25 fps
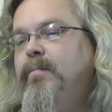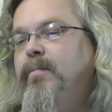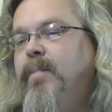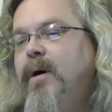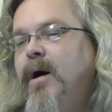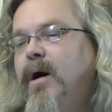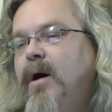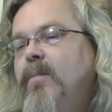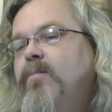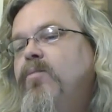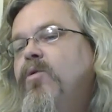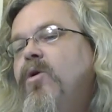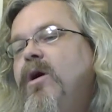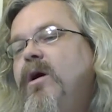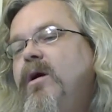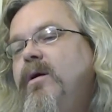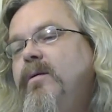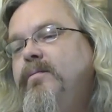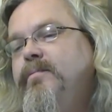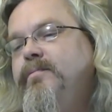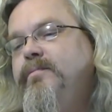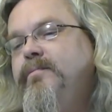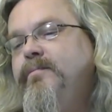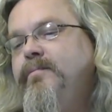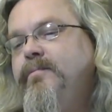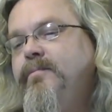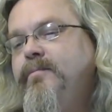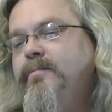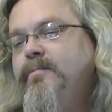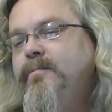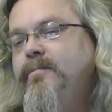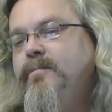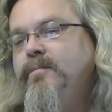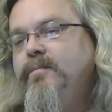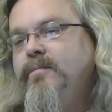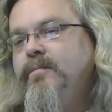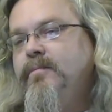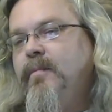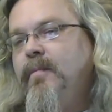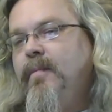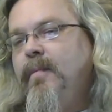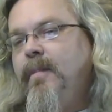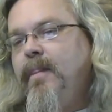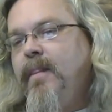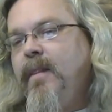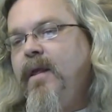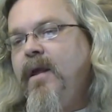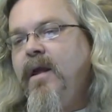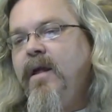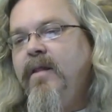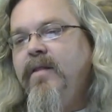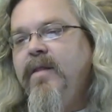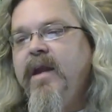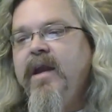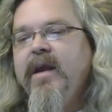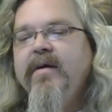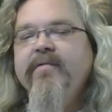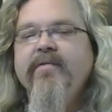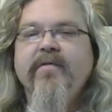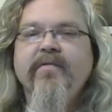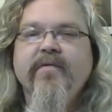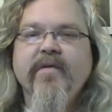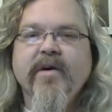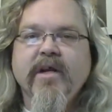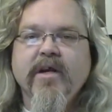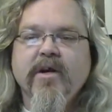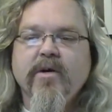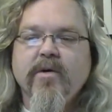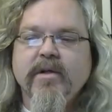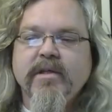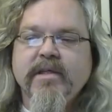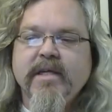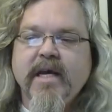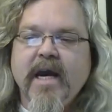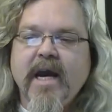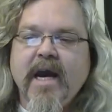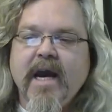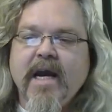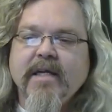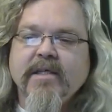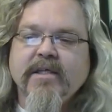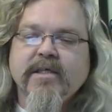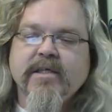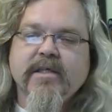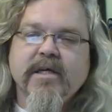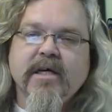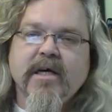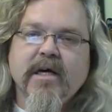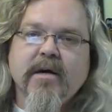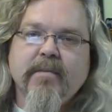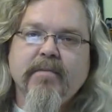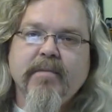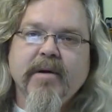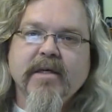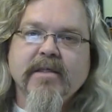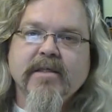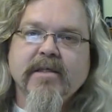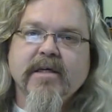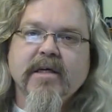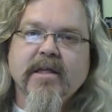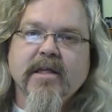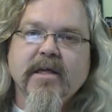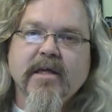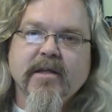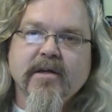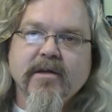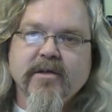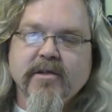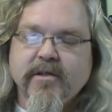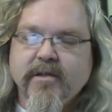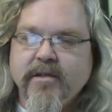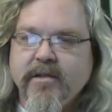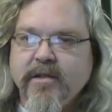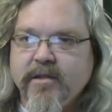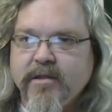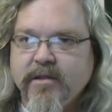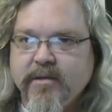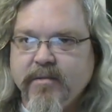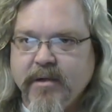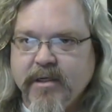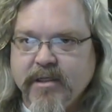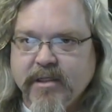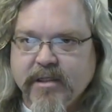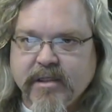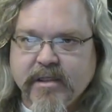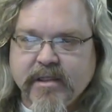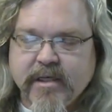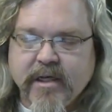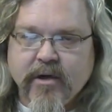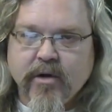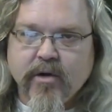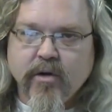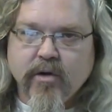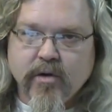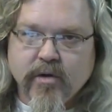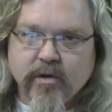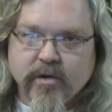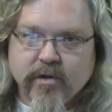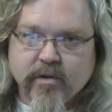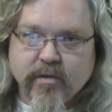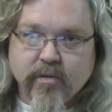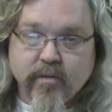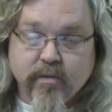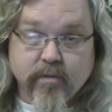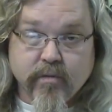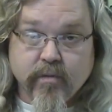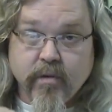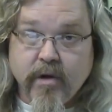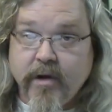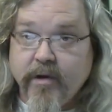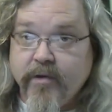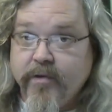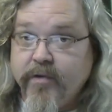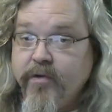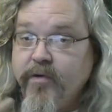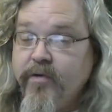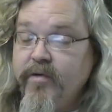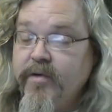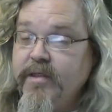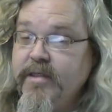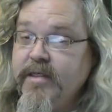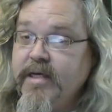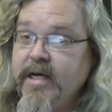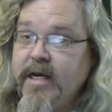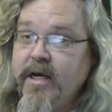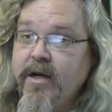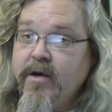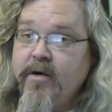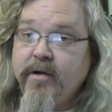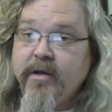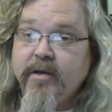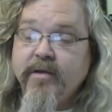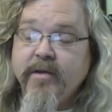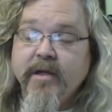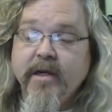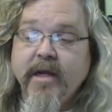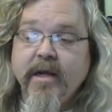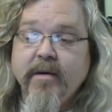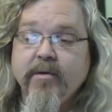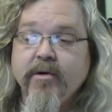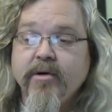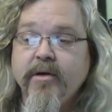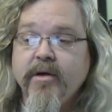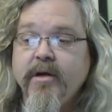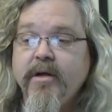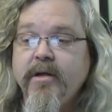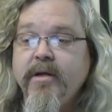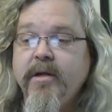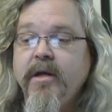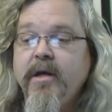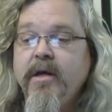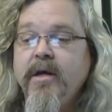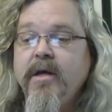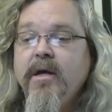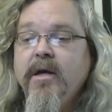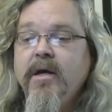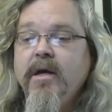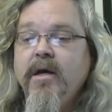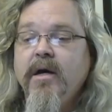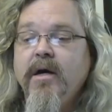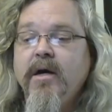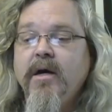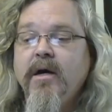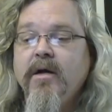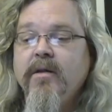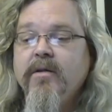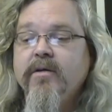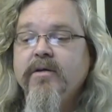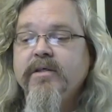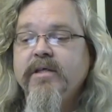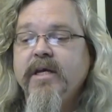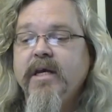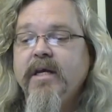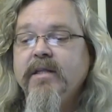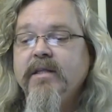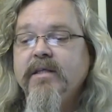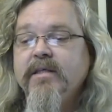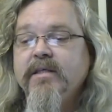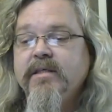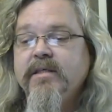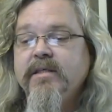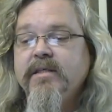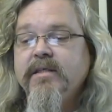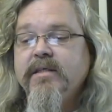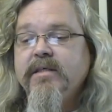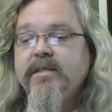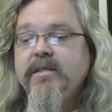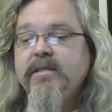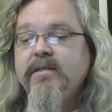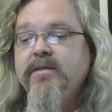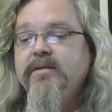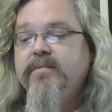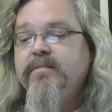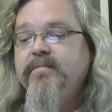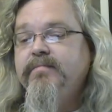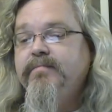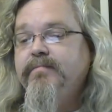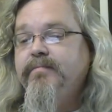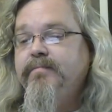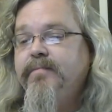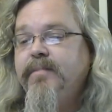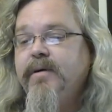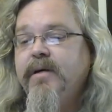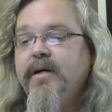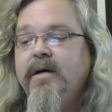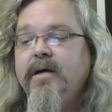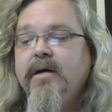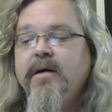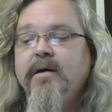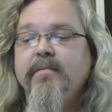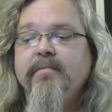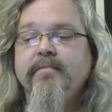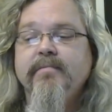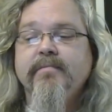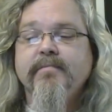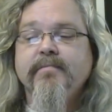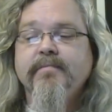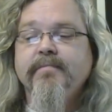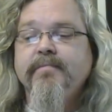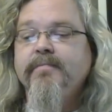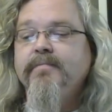Pal and they have a video attached. Uh, basically, there's there's a bunch of sinkholes running through the town in the neighborhood. Uh, they're saying this um,